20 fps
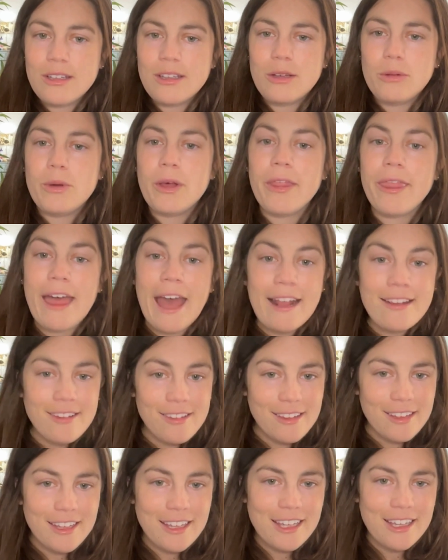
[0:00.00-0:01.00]
Well, that's
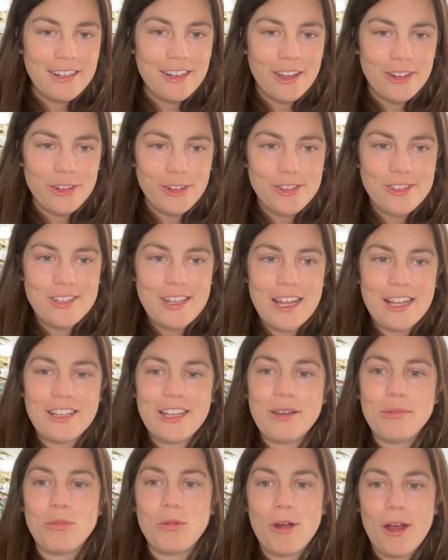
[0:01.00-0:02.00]
the key to
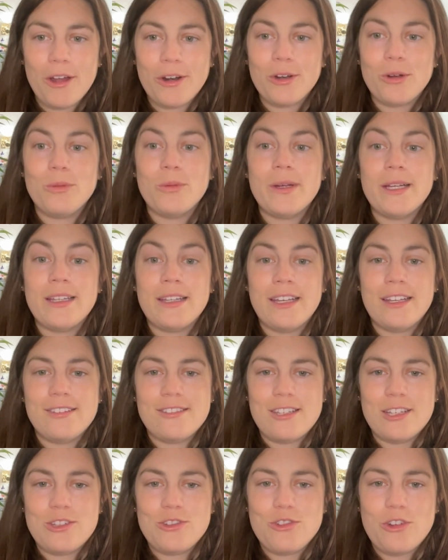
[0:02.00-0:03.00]
understanding Prader-Willi
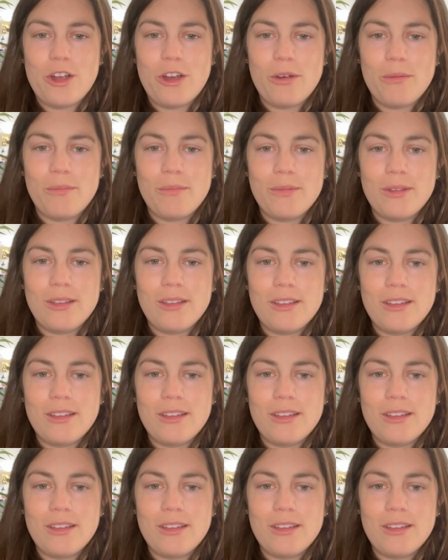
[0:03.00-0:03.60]
syndrome.